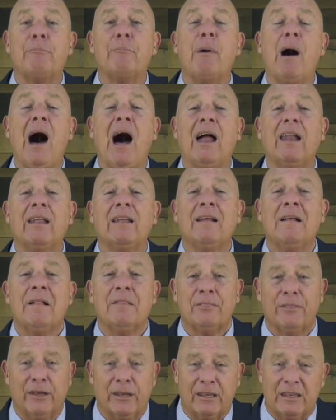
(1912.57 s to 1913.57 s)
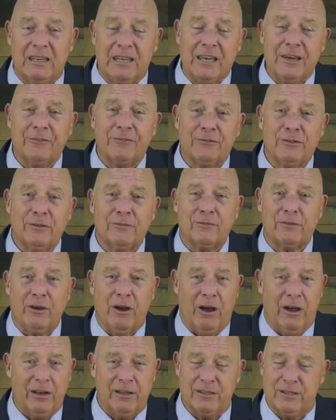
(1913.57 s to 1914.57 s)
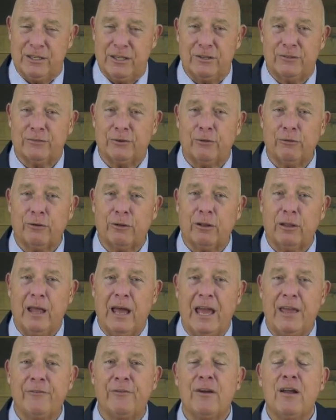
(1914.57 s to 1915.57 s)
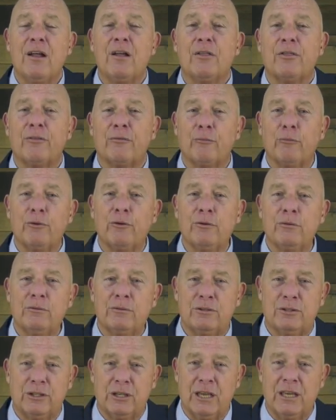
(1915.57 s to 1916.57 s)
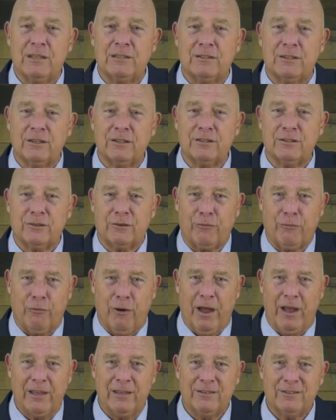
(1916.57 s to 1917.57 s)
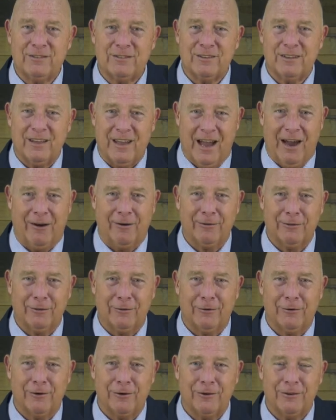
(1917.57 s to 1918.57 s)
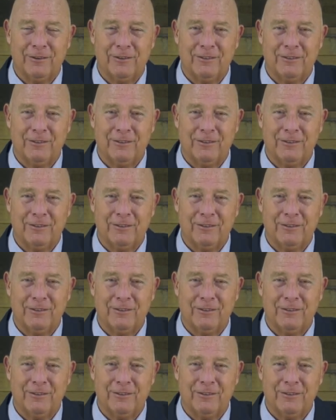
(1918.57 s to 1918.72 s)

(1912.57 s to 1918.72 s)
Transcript: but the gift of God is eternal life through Jesus Christ our Lord.